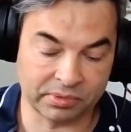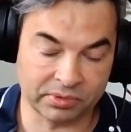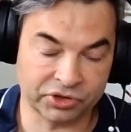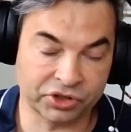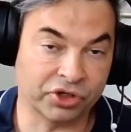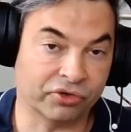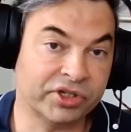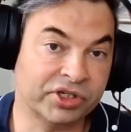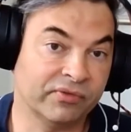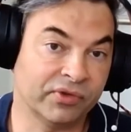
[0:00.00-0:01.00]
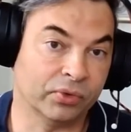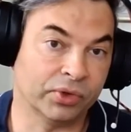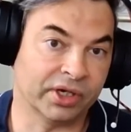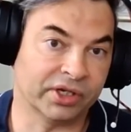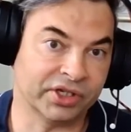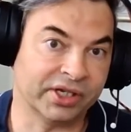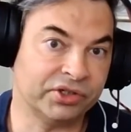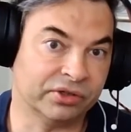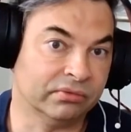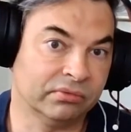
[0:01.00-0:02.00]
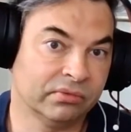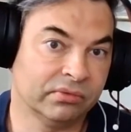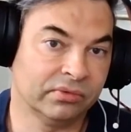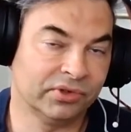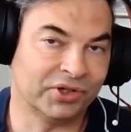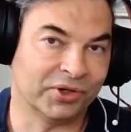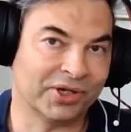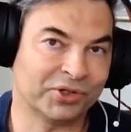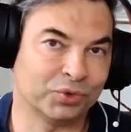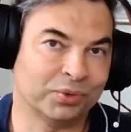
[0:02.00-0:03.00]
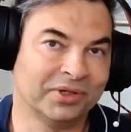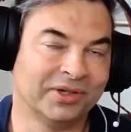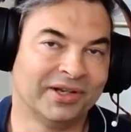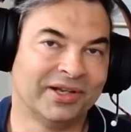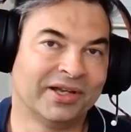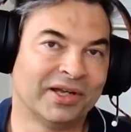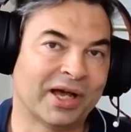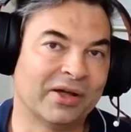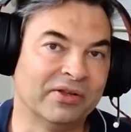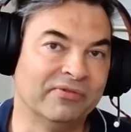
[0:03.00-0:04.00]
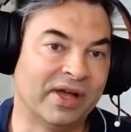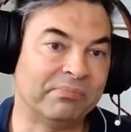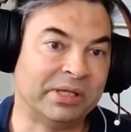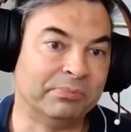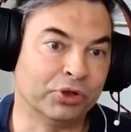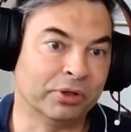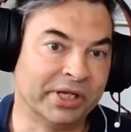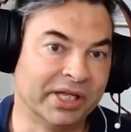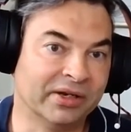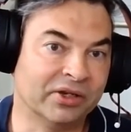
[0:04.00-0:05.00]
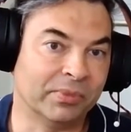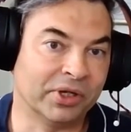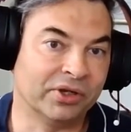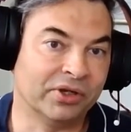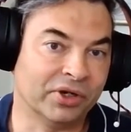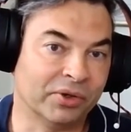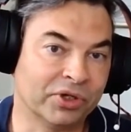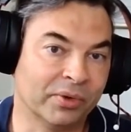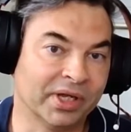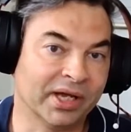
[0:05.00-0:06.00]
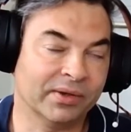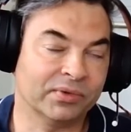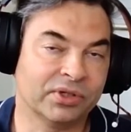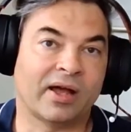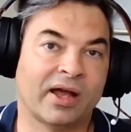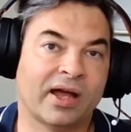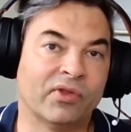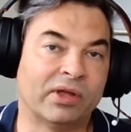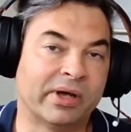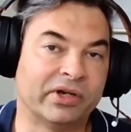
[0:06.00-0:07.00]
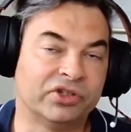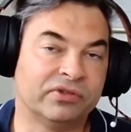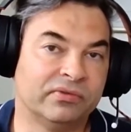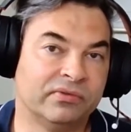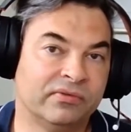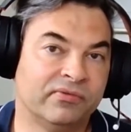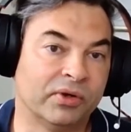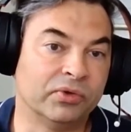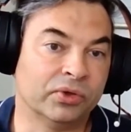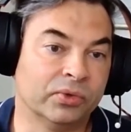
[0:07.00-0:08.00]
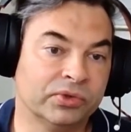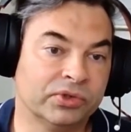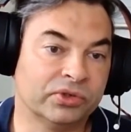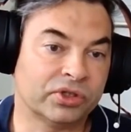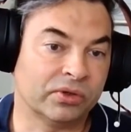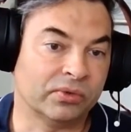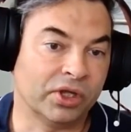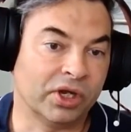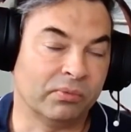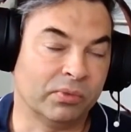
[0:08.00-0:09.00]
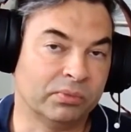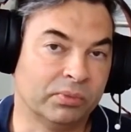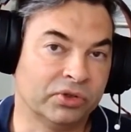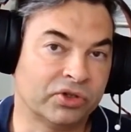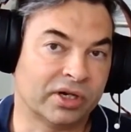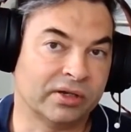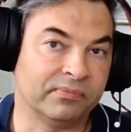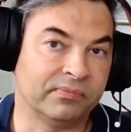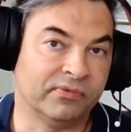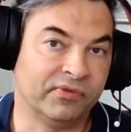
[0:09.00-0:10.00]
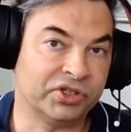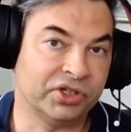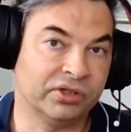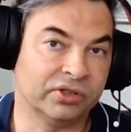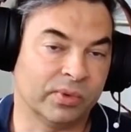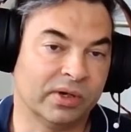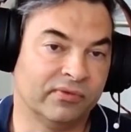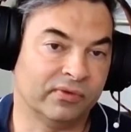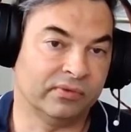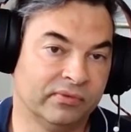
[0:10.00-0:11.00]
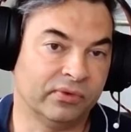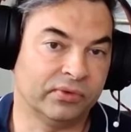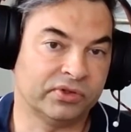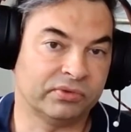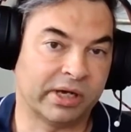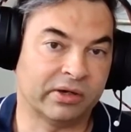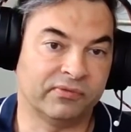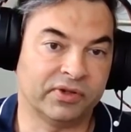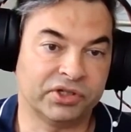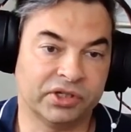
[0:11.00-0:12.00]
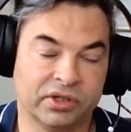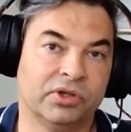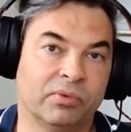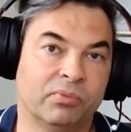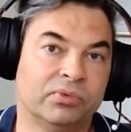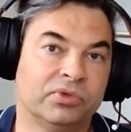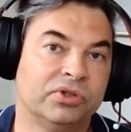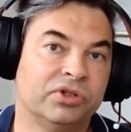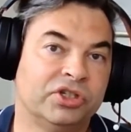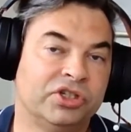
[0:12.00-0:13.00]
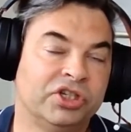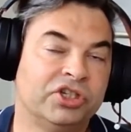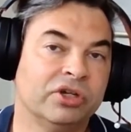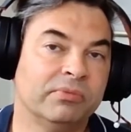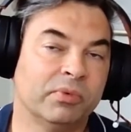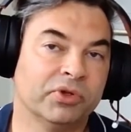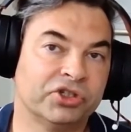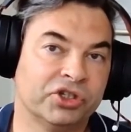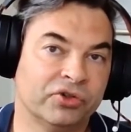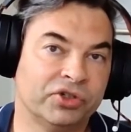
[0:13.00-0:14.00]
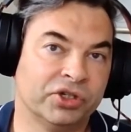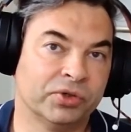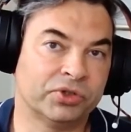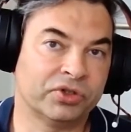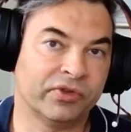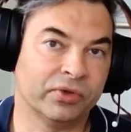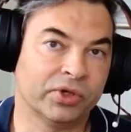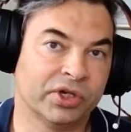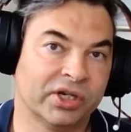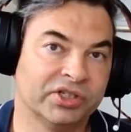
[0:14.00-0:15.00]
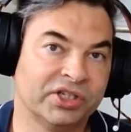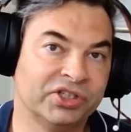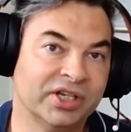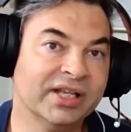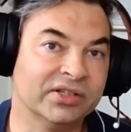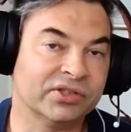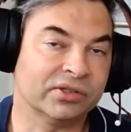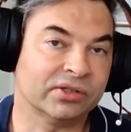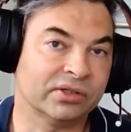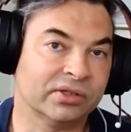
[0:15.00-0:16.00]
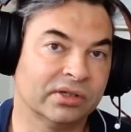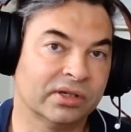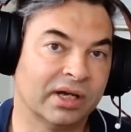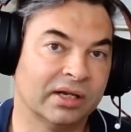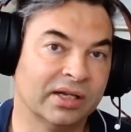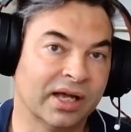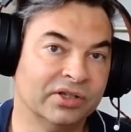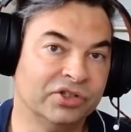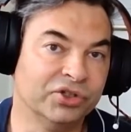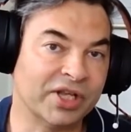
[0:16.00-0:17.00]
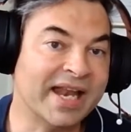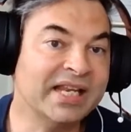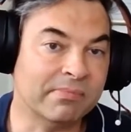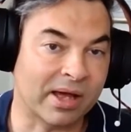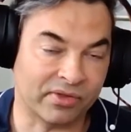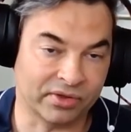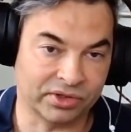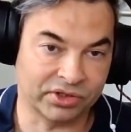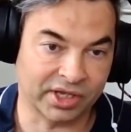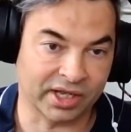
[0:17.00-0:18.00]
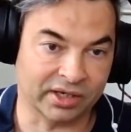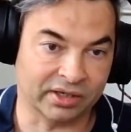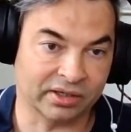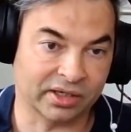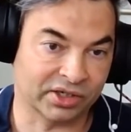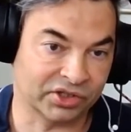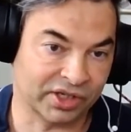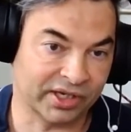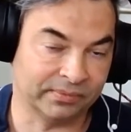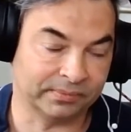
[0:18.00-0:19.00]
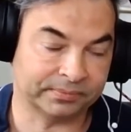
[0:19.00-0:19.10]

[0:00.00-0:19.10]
security of the organization, the actual how they vet people coming in and coming, going out, how they manage phone calls. So, we'll try phishing as well, voicemail phishing, to determine what the security culture of the organization is, and use any method to get in. Like I say,